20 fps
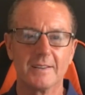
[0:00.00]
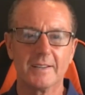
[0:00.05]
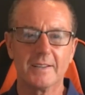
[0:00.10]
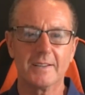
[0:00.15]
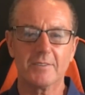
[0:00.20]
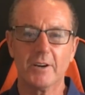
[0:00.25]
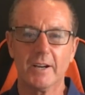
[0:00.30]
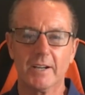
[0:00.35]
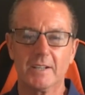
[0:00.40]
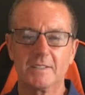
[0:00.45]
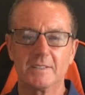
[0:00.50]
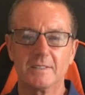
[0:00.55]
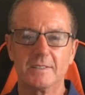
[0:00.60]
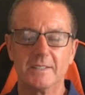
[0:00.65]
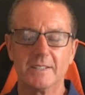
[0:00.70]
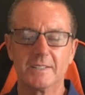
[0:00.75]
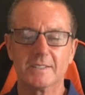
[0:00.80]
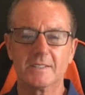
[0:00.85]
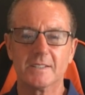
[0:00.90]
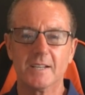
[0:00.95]
Correct.
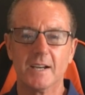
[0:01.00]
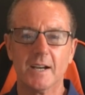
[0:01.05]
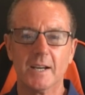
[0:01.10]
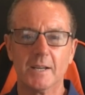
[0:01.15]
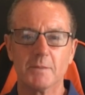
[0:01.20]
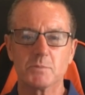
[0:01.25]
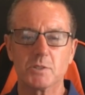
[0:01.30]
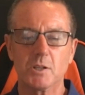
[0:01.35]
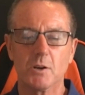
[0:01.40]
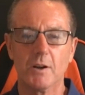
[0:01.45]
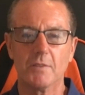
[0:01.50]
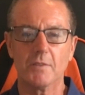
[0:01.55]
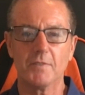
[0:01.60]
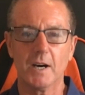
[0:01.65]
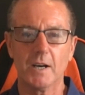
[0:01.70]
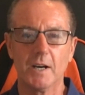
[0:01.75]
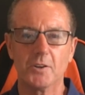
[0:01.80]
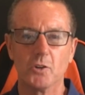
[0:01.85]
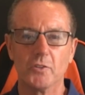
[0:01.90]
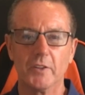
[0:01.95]
The times are
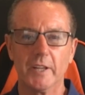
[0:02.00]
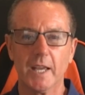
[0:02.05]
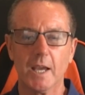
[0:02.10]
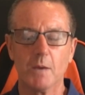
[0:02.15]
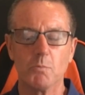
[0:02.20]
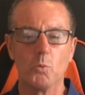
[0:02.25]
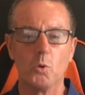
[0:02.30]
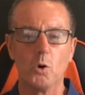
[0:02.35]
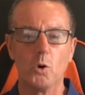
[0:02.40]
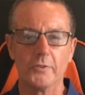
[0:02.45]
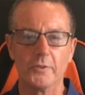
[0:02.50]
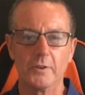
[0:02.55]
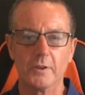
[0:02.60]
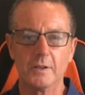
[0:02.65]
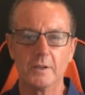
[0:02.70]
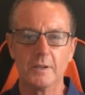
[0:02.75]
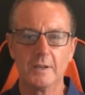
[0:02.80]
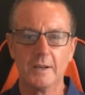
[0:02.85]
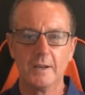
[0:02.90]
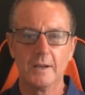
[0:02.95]
bad on the M1,
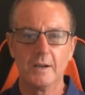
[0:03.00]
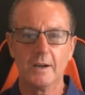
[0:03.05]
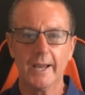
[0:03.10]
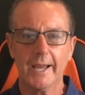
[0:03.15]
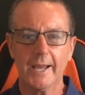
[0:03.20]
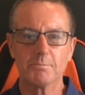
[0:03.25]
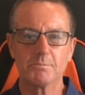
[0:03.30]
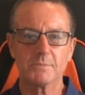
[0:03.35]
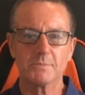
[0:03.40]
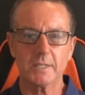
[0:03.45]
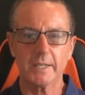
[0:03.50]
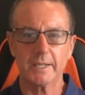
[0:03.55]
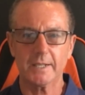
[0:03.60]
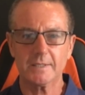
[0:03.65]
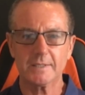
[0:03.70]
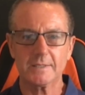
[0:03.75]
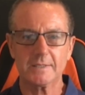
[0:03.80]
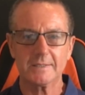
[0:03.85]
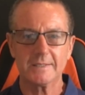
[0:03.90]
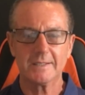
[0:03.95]

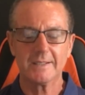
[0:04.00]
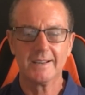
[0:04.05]
M6.